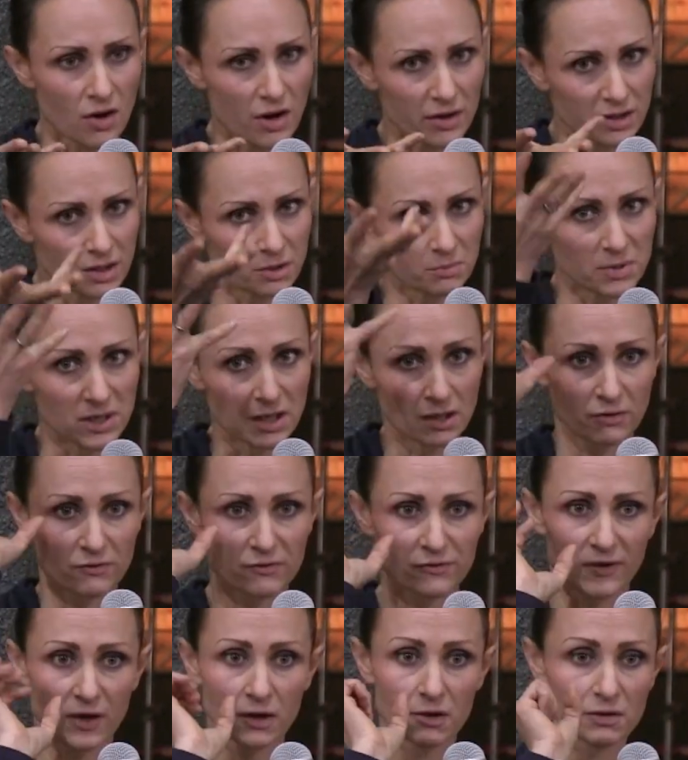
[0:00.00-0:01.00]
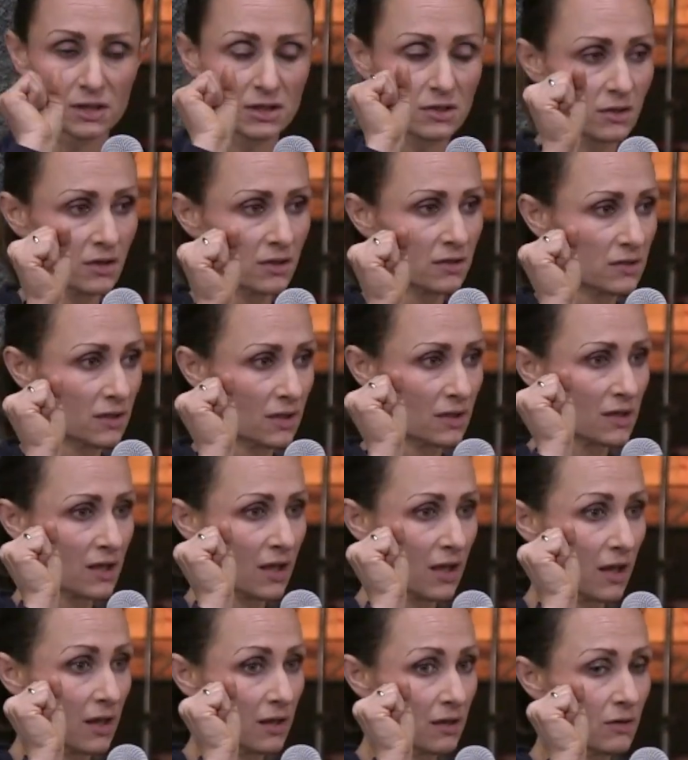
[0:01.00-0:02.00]
honor being a fiery dot that
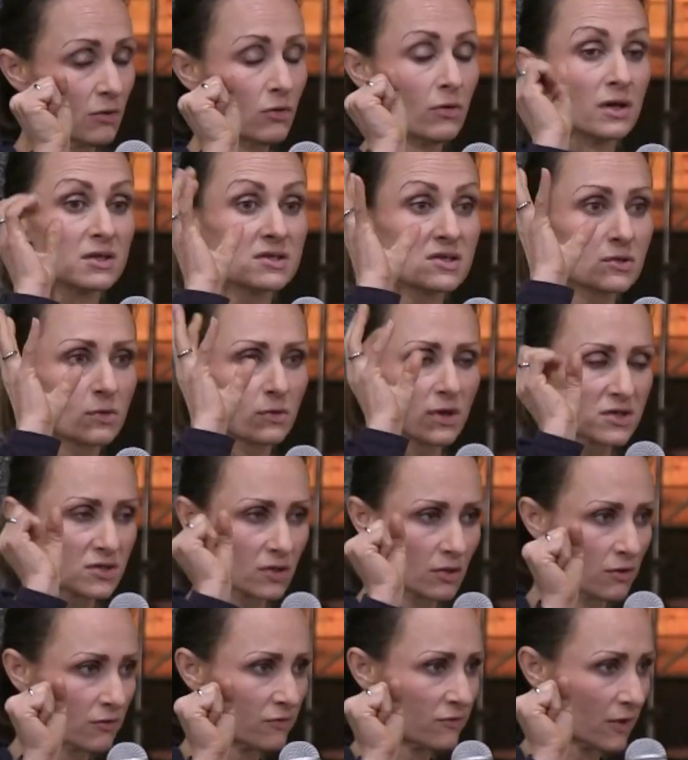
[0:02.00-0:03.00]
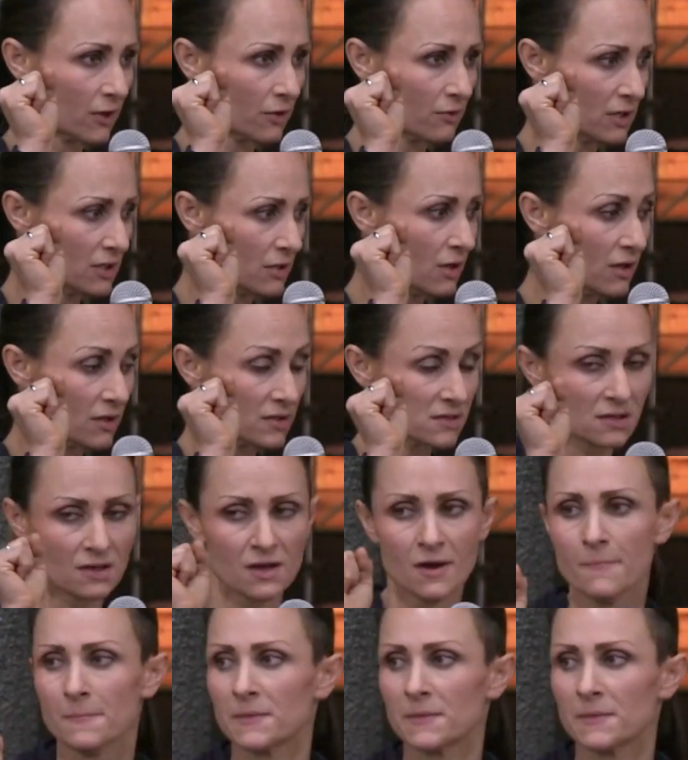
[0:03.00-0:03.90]
can, or a squasher of fiery dots.